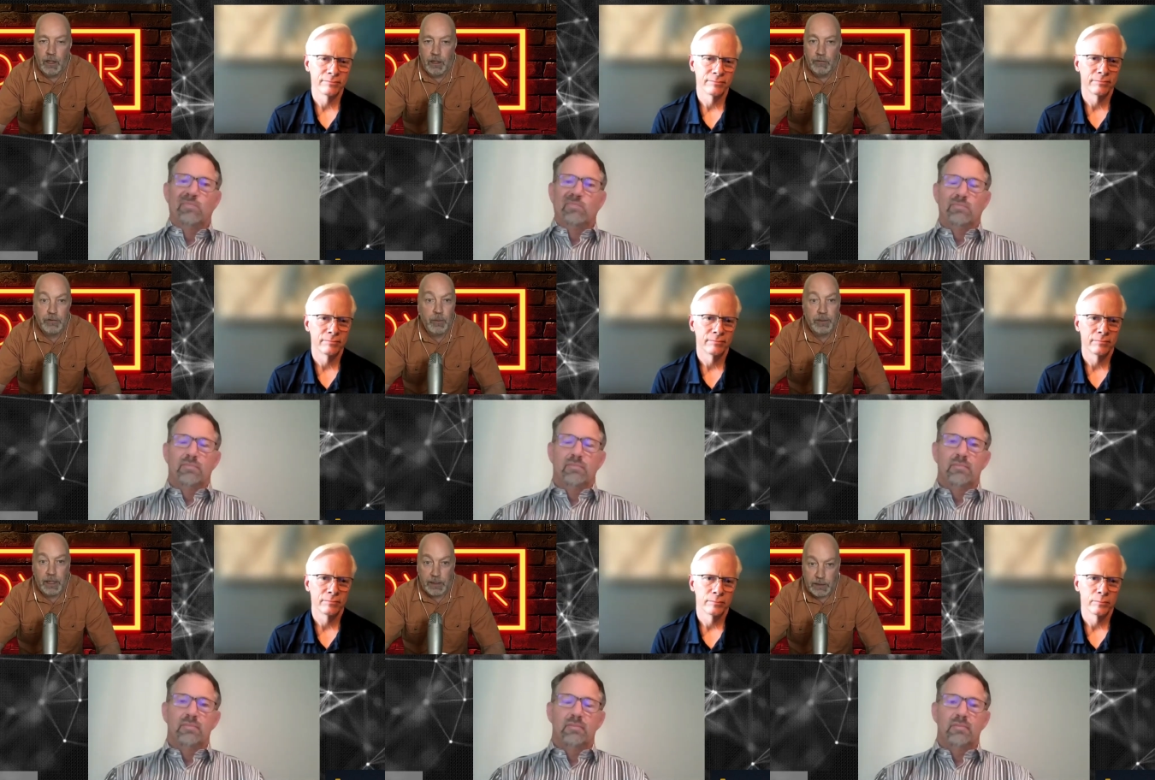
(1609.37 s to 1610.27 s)
Speaker 1: of
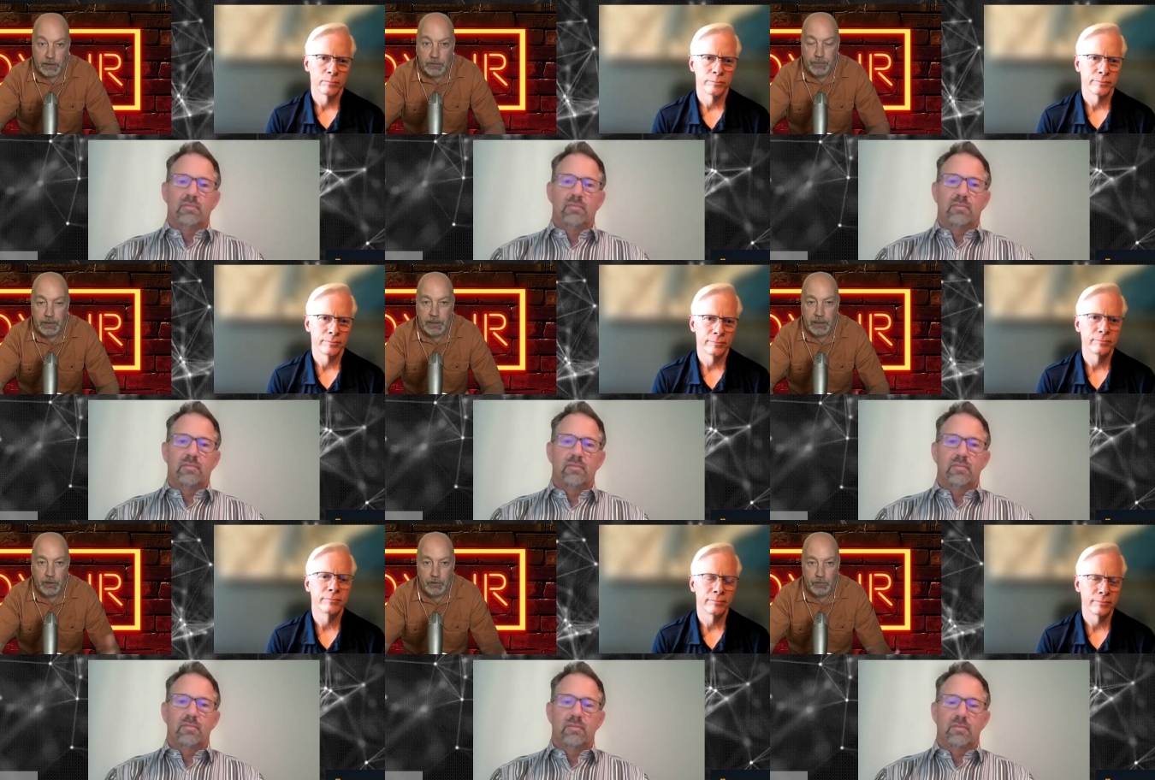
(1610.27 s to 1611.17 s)
Kubernetes being a
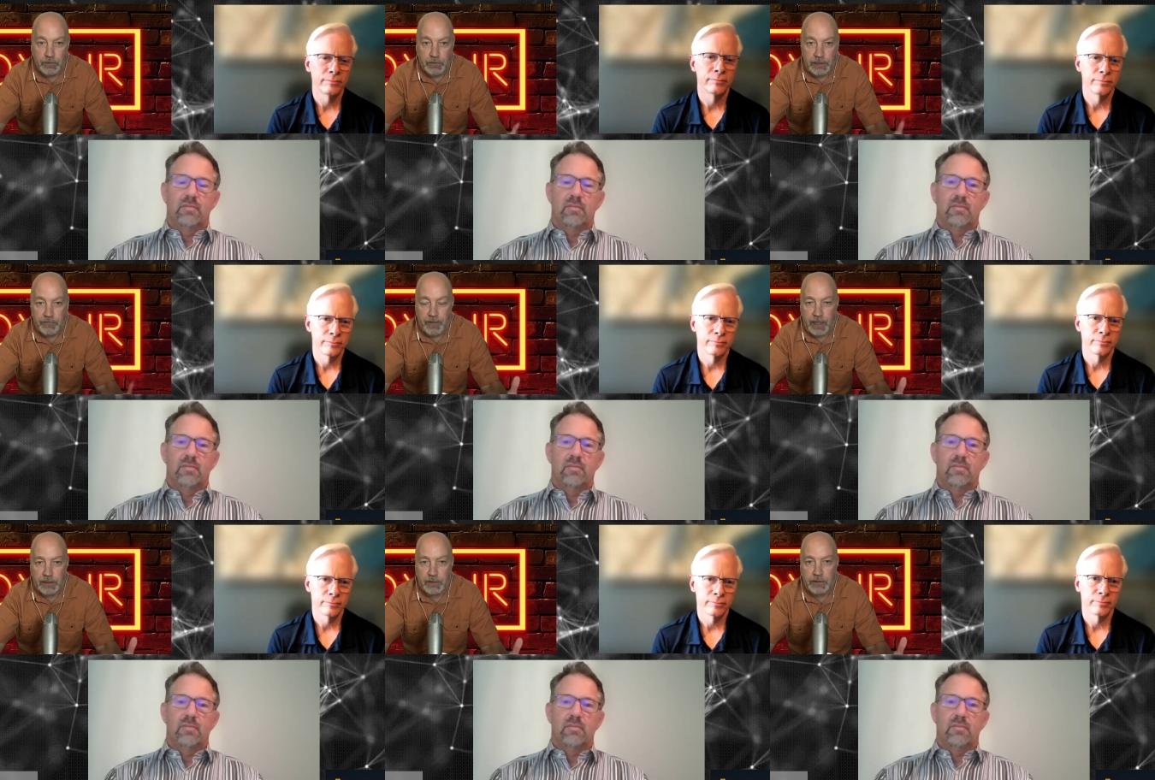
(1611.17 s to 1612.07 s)
new de
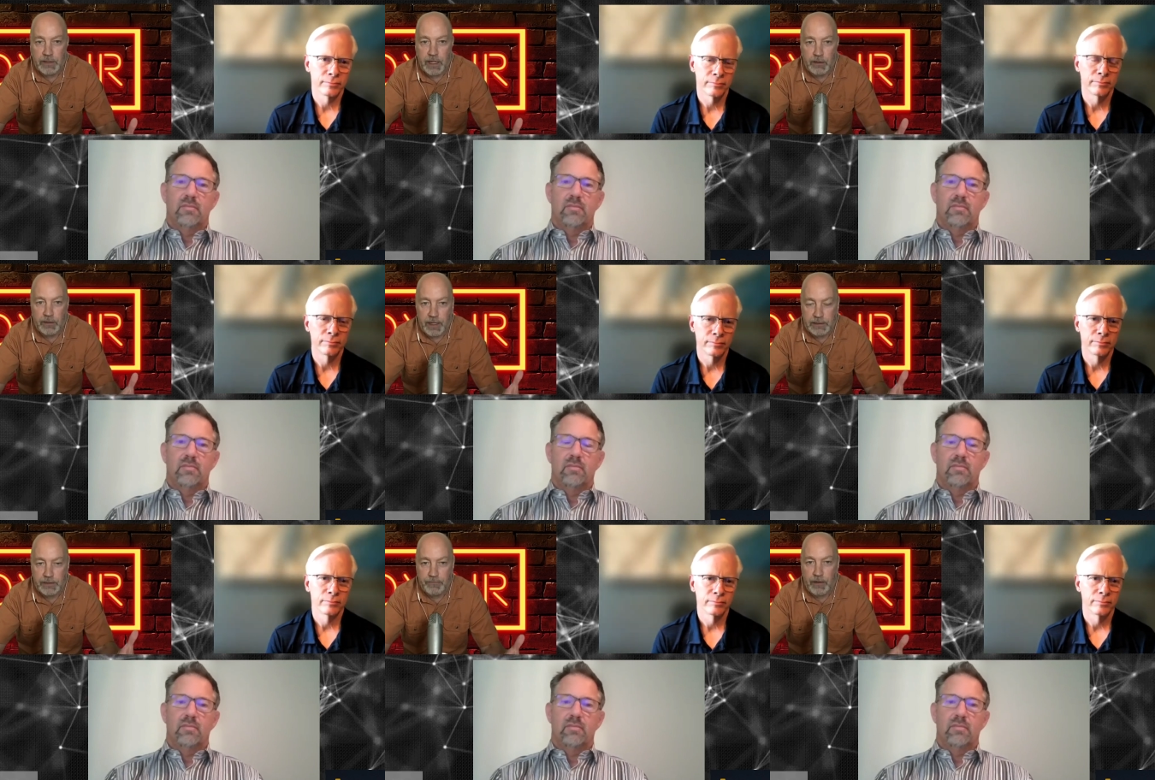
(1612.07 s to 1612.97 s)
facto standard as
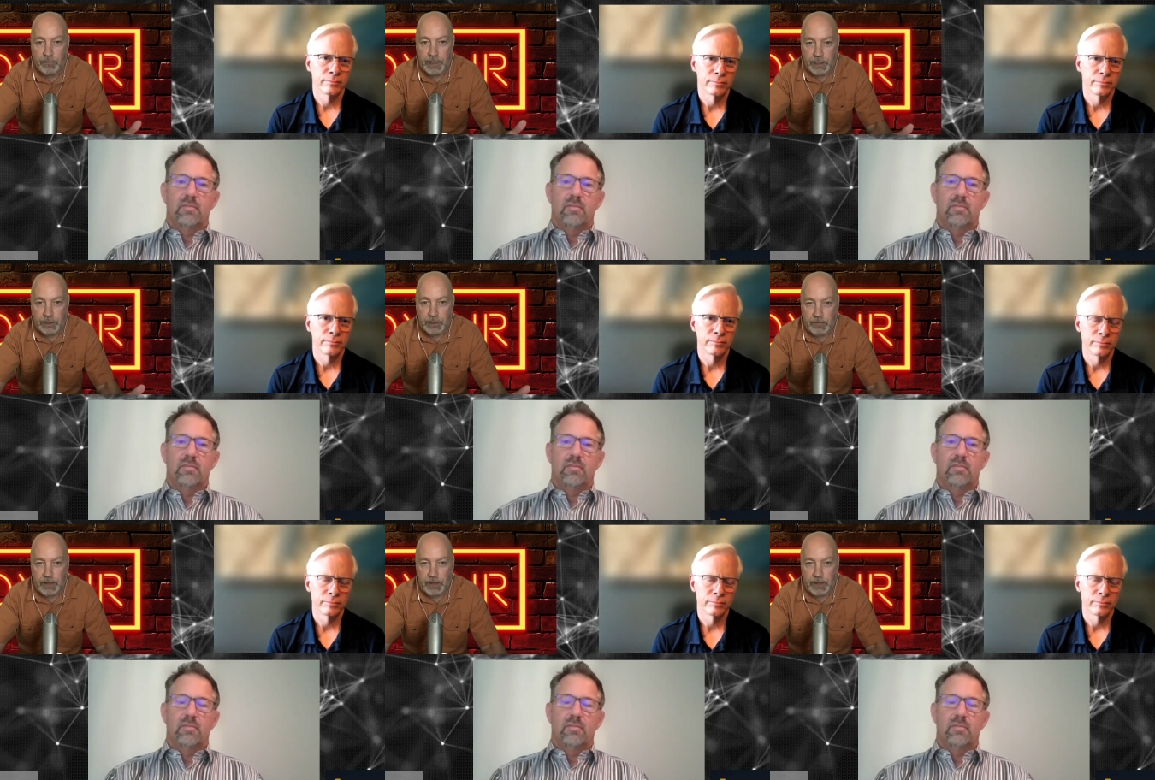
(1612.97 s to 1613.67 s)
the foundation, right?